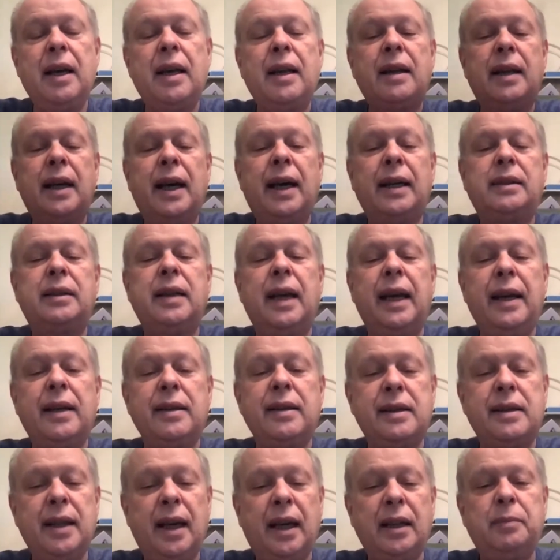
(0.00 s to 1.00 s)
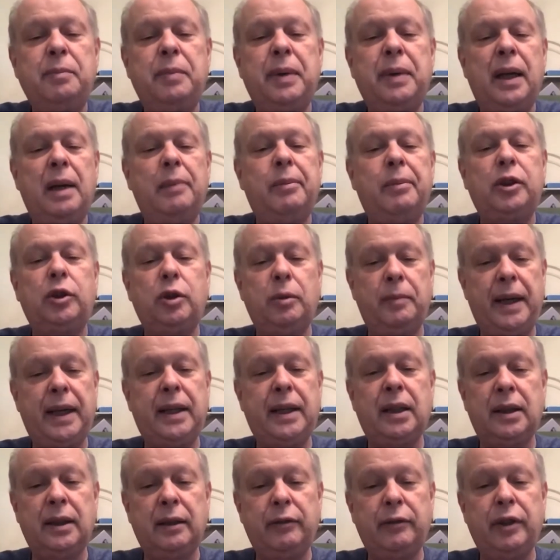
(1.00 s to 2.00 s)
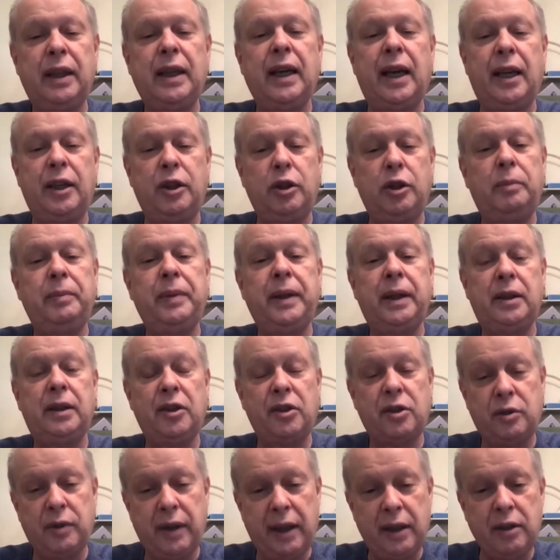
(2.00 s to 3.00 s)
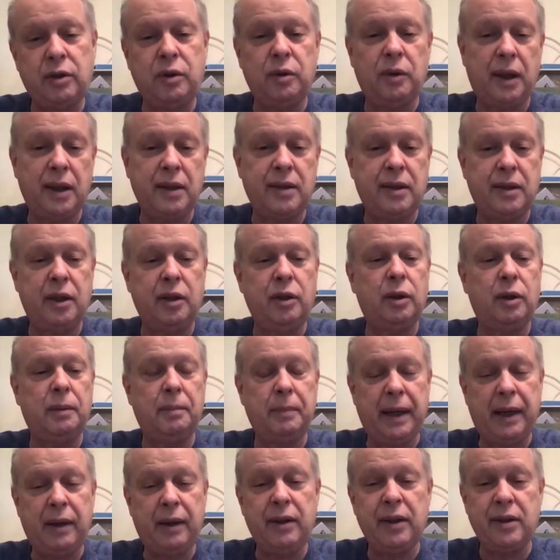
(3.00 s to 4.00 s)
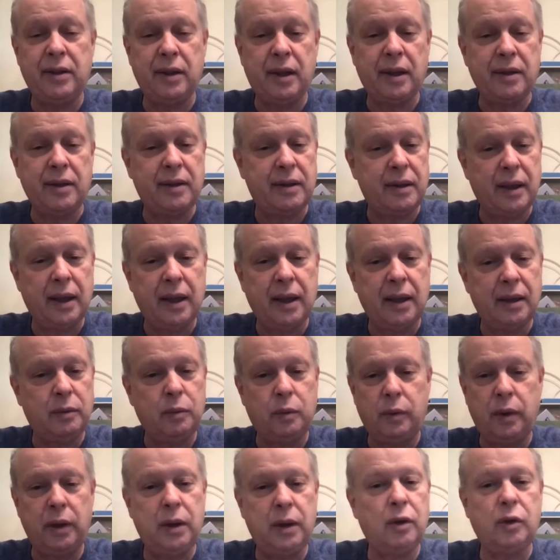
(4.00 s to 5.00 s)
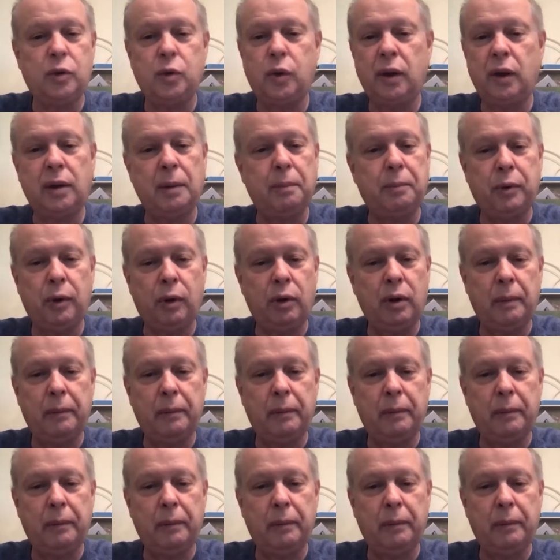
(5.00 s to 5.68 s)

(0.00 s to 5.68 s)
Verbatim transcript: that has not been able to make a living, and you'll be a disgrace to us, and you'll embarrass us, and we don't want the program